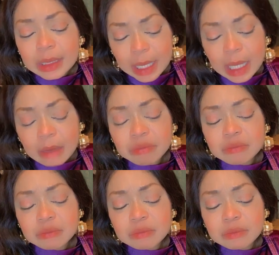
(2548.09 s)
Yeah,
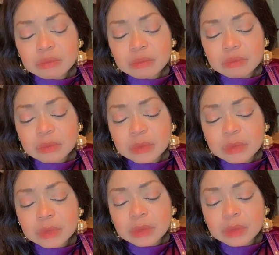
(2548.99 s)

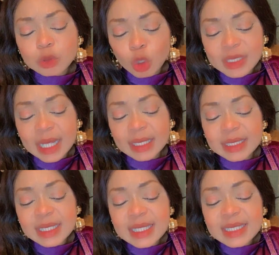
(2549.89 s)

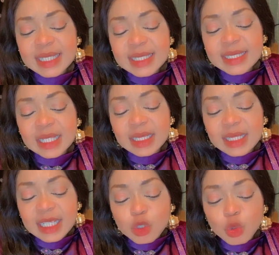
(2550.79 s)
totally. He did the
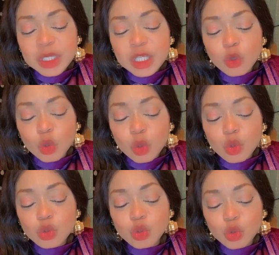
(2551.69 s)
little he
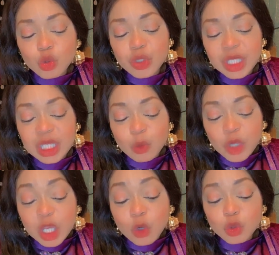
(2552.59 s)
could do.
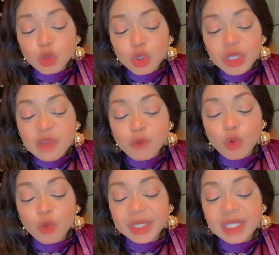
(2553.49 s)
He could do
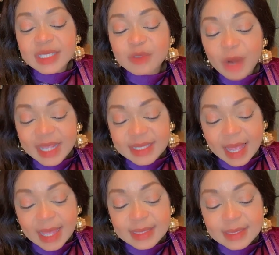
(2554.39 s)
even with his right
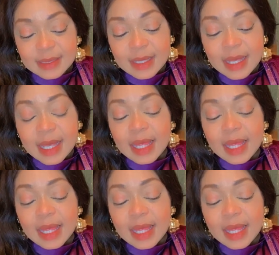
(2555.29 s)
hands.